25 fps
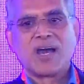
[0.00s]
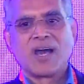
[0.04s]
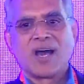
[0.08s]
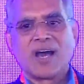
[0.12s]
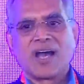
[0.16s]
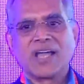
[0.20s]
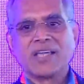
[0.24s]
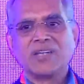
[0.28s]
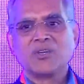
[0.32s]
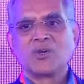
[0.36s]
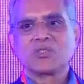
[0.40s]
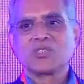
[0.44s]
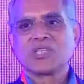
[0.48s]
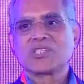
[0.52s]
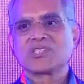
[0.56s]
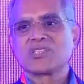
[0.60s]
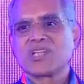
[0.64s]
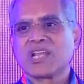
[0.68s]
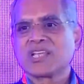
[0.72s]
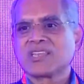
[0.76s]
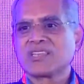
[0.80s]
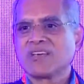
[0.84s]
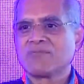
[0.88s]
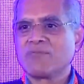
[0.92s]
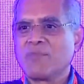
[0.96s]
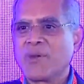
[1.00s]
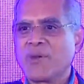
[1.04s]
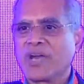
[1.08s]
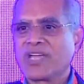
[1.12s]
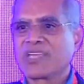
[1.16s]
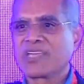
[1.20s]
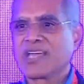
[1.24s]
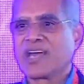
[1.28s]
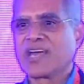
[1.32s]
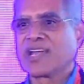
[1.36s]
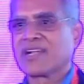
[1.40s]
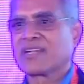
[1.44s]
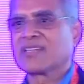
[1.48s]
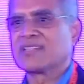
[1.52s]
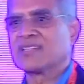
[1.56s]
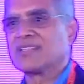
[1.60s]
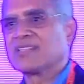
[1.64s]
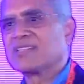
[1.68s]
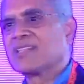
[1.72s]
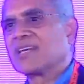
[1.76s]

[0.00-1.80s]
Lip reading: I know the strength of my character.